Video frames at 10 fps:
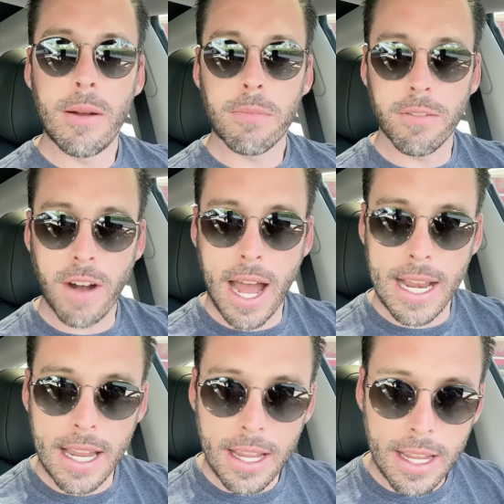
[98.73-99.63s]

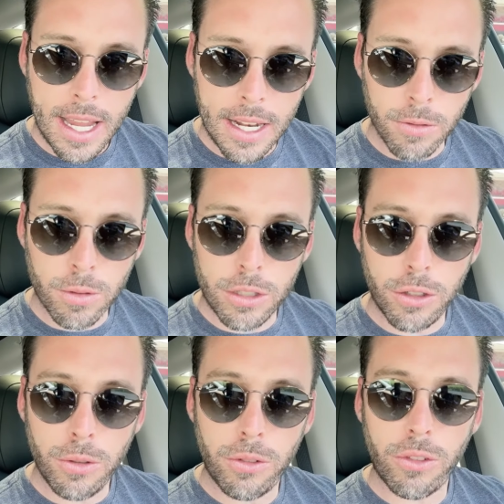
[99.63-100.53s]
provide a
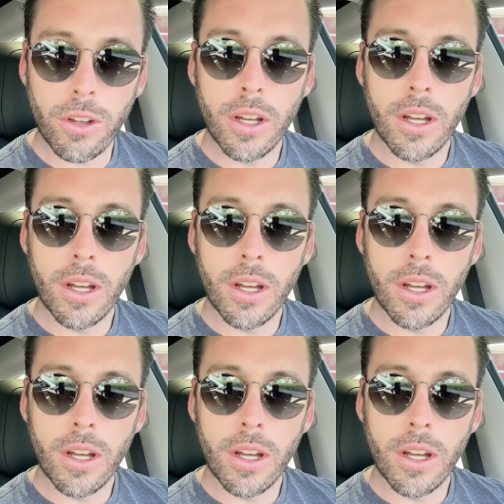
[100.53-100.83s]
reduced